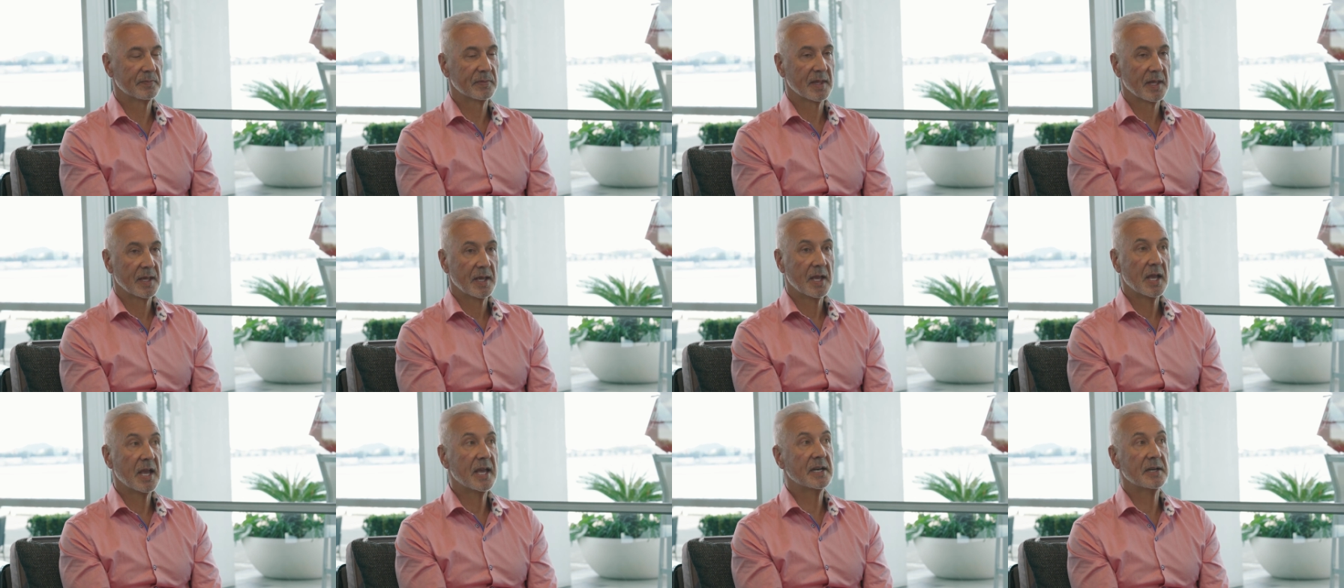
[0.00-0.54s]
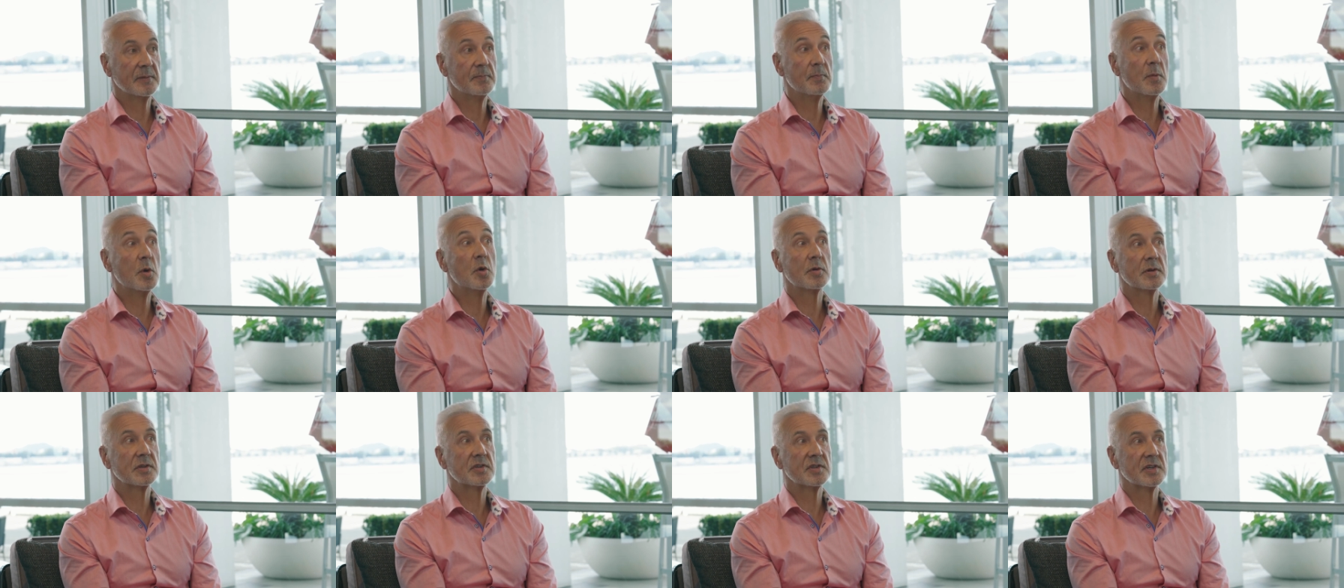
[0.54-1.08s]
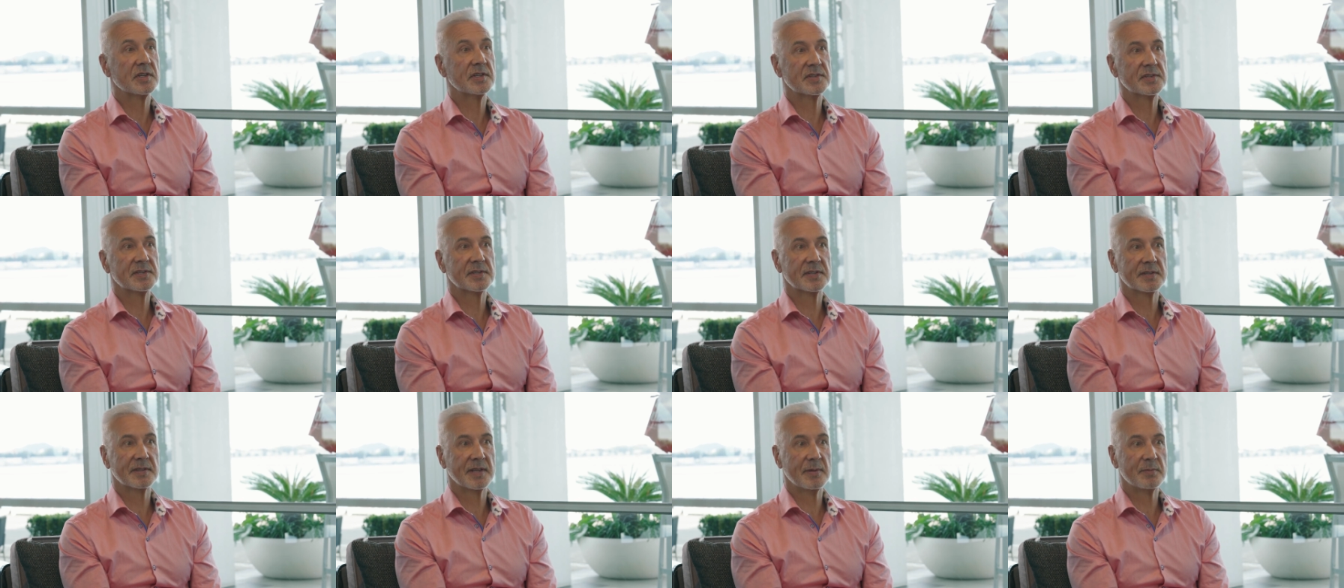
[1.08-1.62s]
Yeah. And in
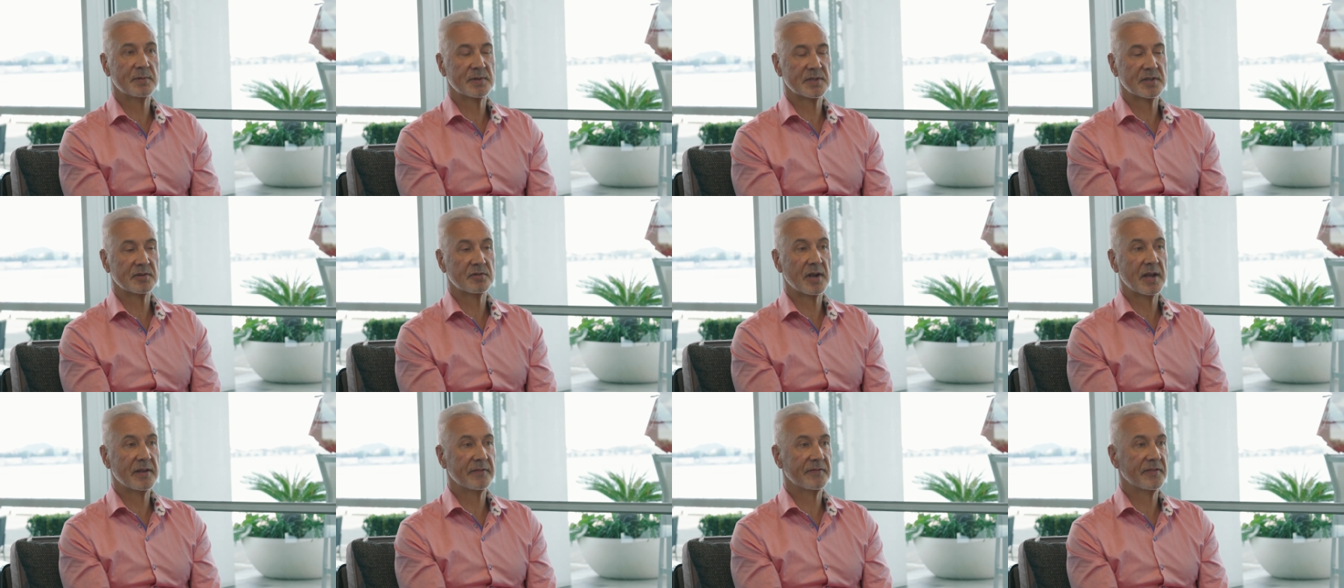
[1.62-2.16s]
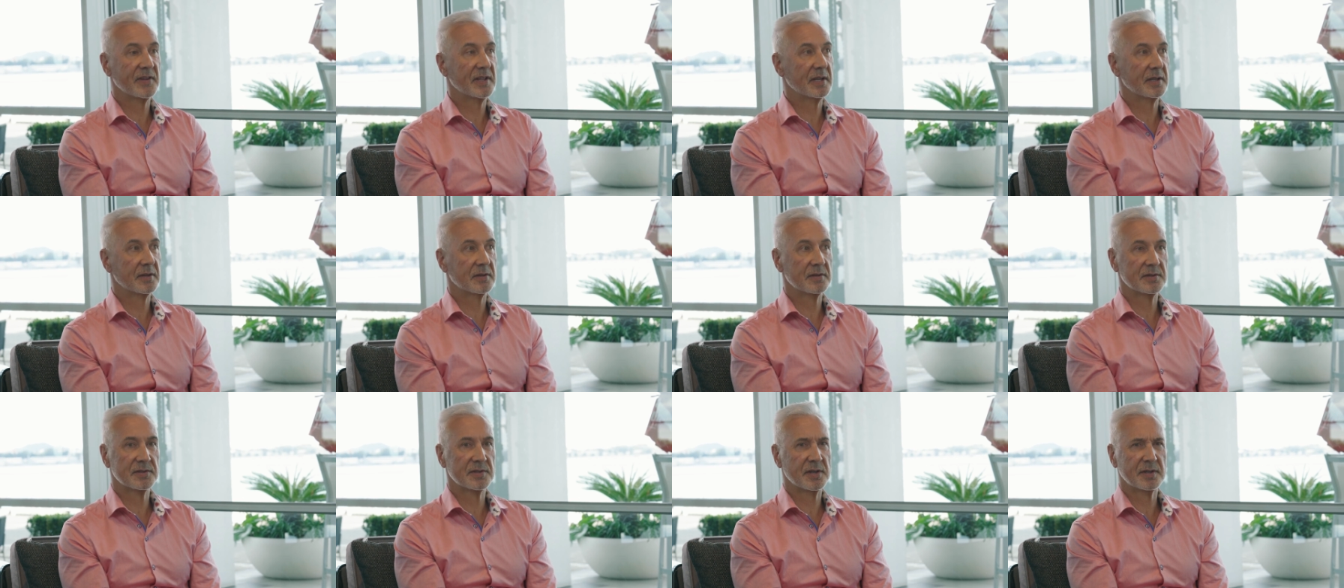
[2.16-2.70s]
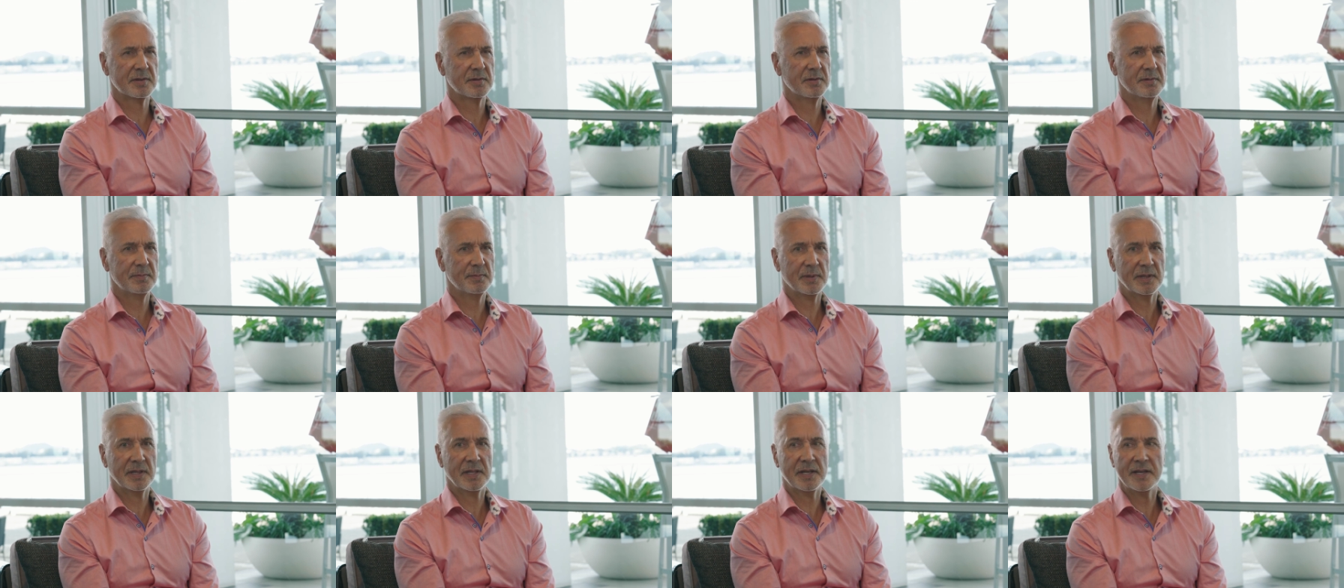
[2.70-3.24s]
mortgages, that was a great feeling because I couldn't
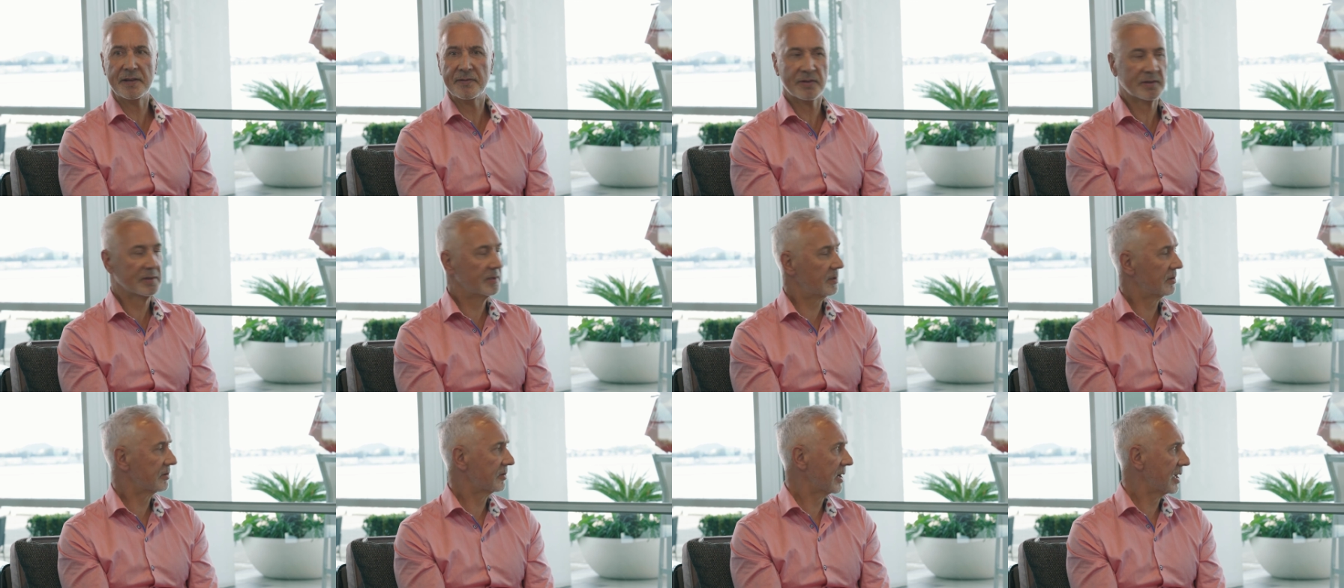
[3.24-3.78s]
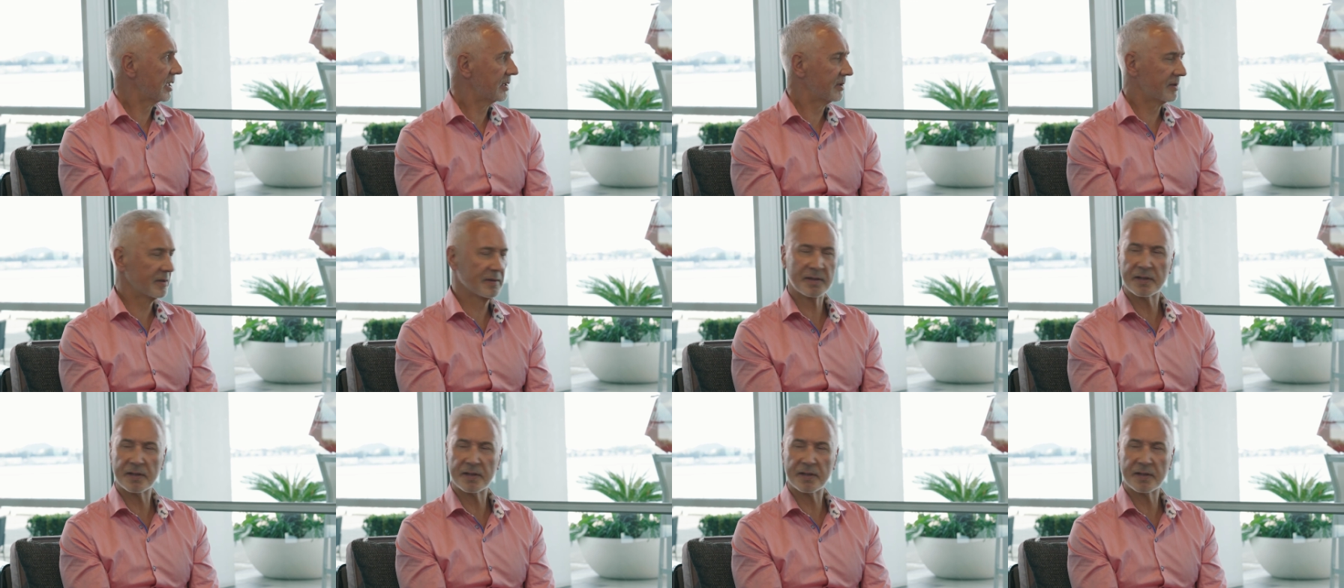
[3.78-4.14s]
believe I'd look around,